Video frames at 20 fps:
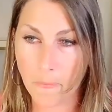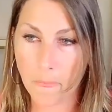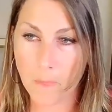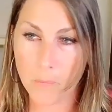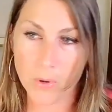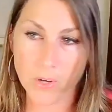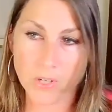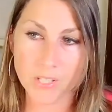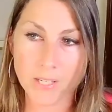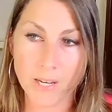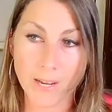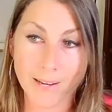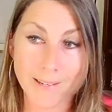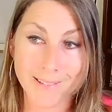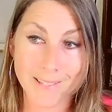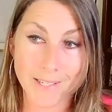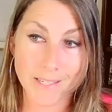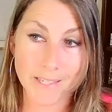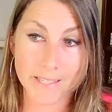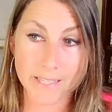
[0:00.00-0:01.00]
where it's not
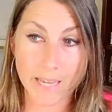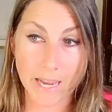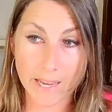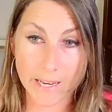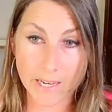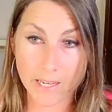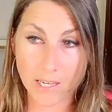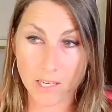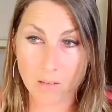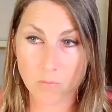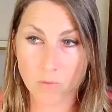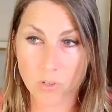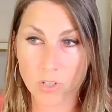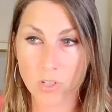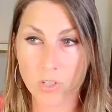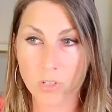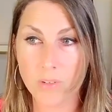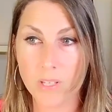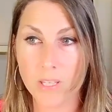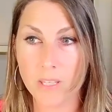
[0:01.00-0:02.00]
as exciting and I'm
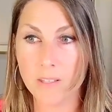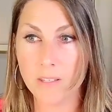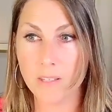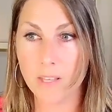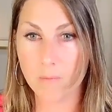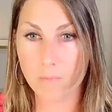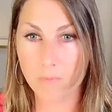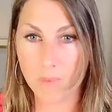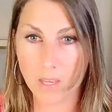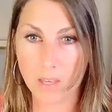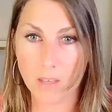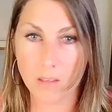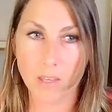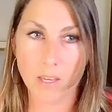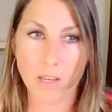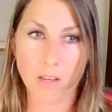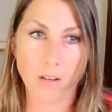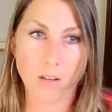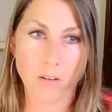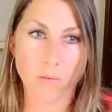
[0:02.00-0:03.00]
just doing the same thing,
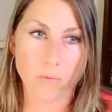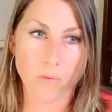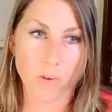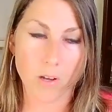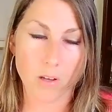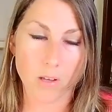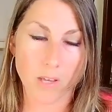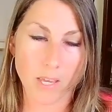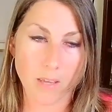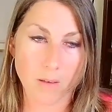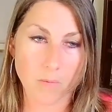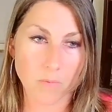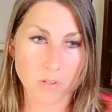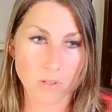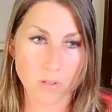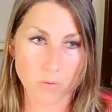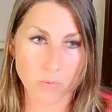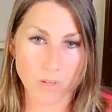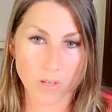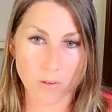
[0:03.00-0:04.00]
like on a
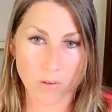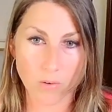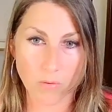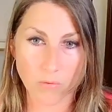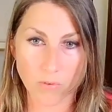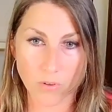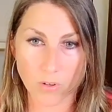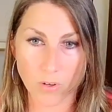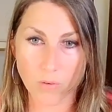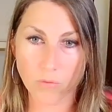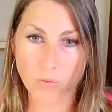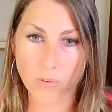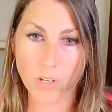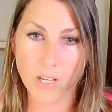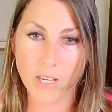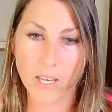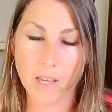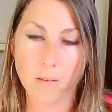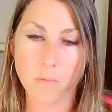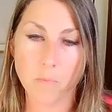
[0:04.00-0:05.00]
hamster wheel over and over
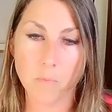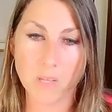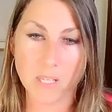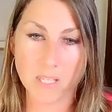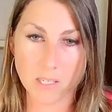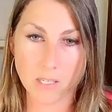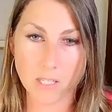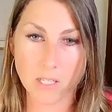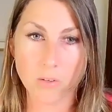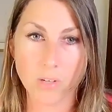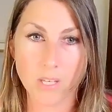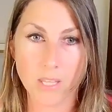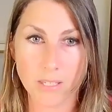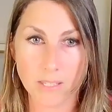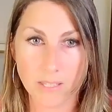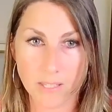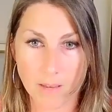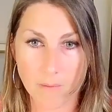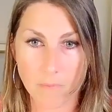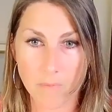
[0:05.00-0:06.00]
again, busy doing the
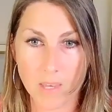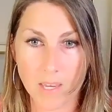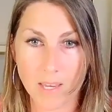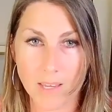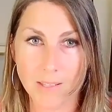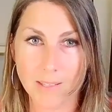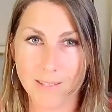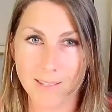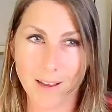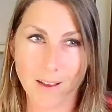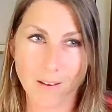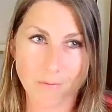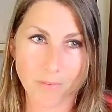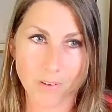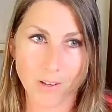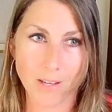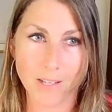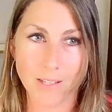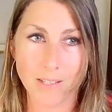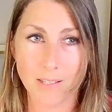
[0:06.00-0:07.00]
same thing. It's not
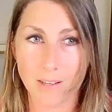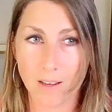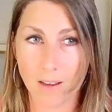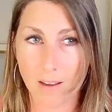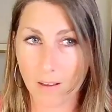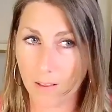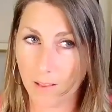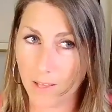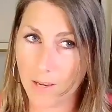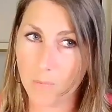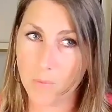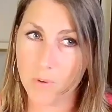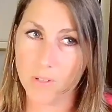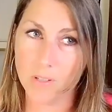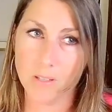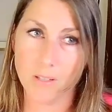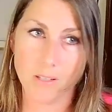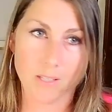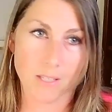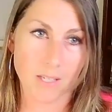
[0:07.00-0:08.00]
fun. It's not
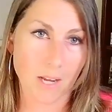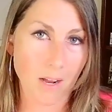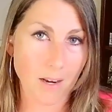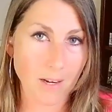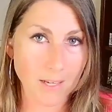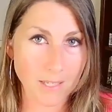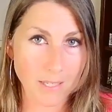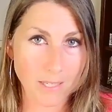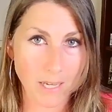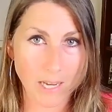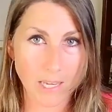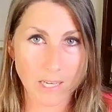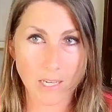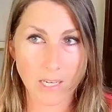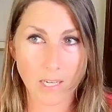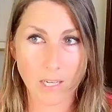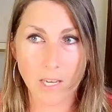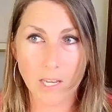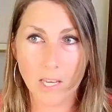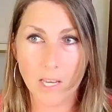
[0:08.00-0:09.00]
glamorous. It's not
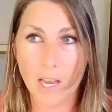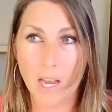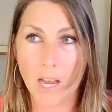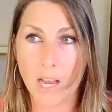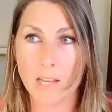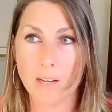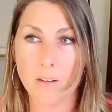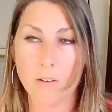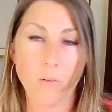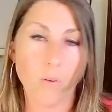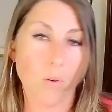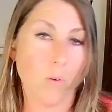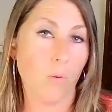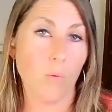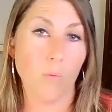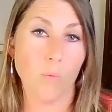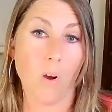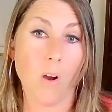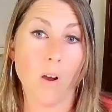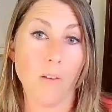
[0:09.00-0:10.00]
exciting. I don't
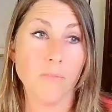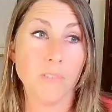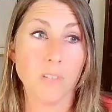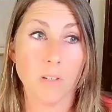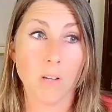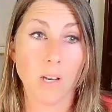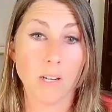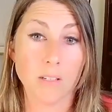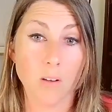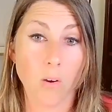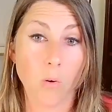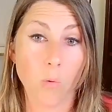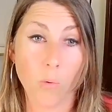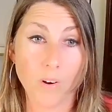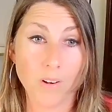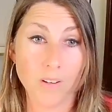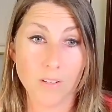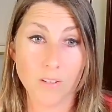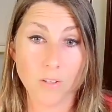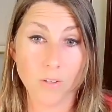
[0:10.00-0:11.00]

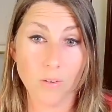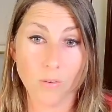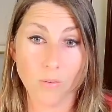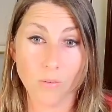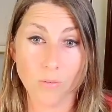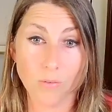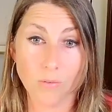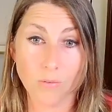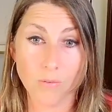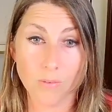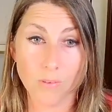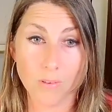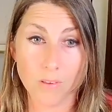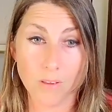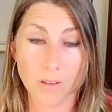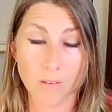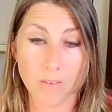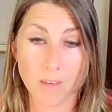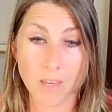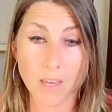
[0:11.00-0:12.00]
want to do
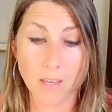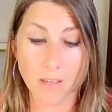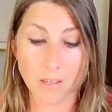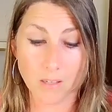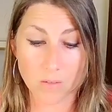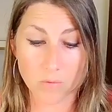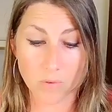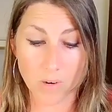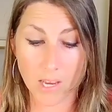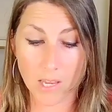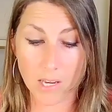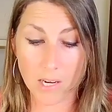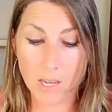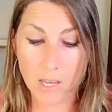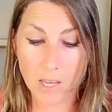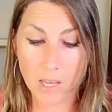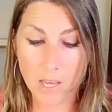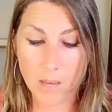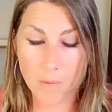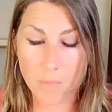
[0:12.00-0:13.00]
the things, right?
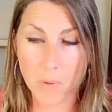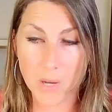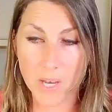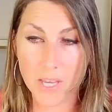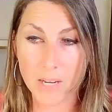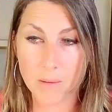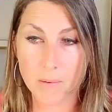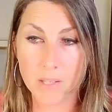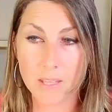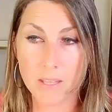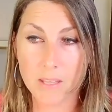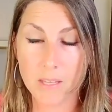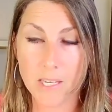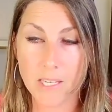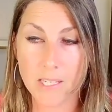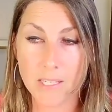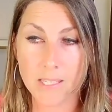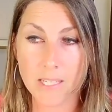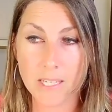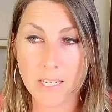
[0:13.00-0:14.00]
But
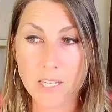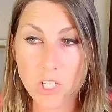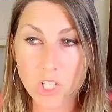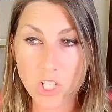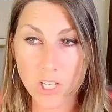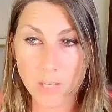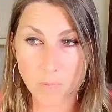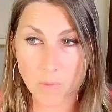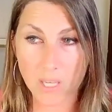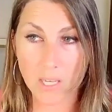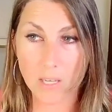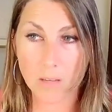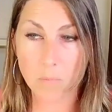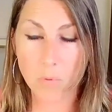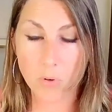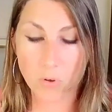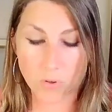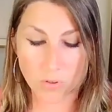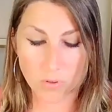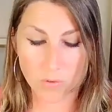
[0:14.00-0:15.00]
he's teaching me
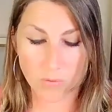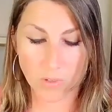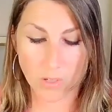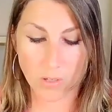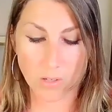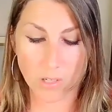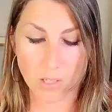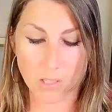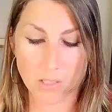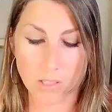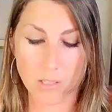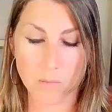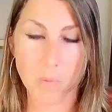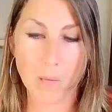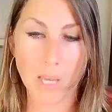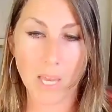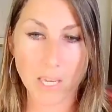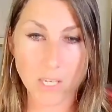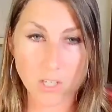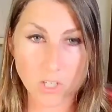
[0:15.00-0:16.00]
perseverance,
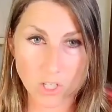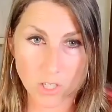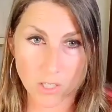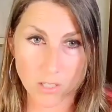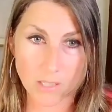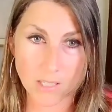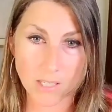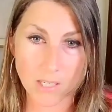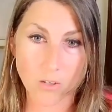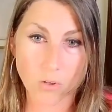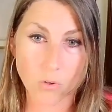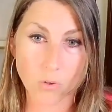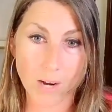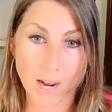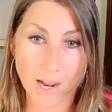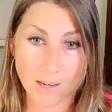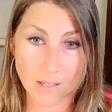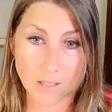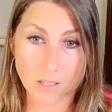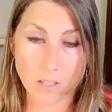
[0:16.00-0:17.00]
patience, and
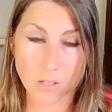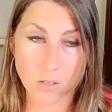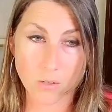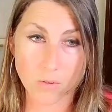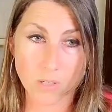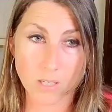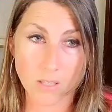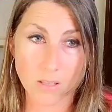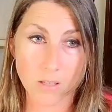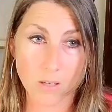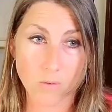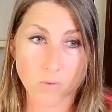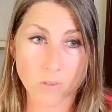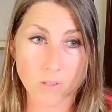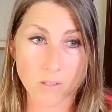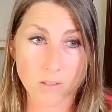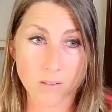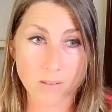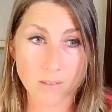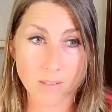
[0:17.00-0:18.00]
gratitude in
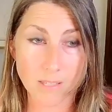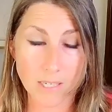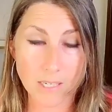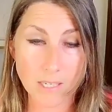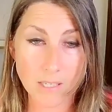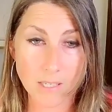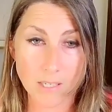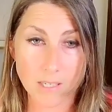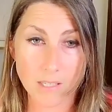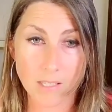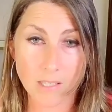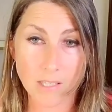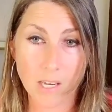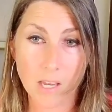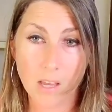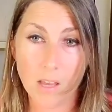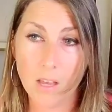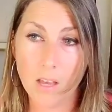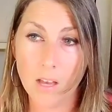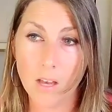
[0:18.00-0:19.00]
those seasons
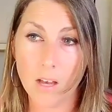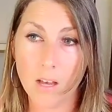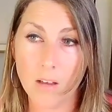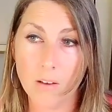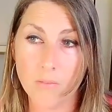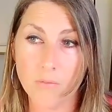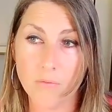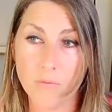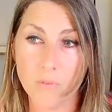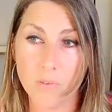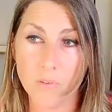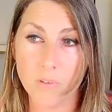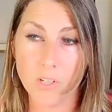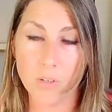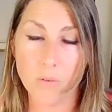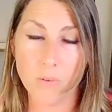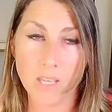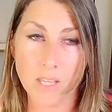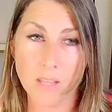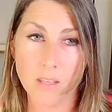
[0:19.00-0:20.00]
of
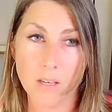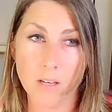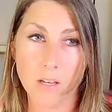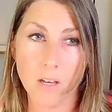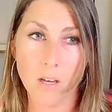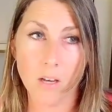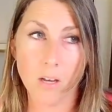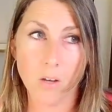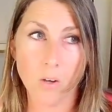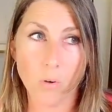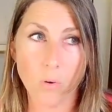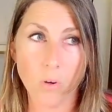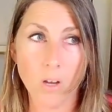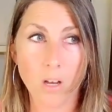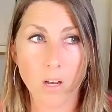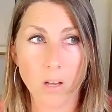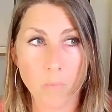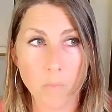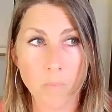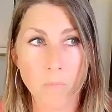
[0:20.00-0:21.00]
doing the
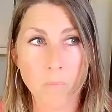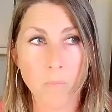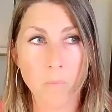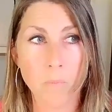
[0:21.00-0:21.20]
ho-hum,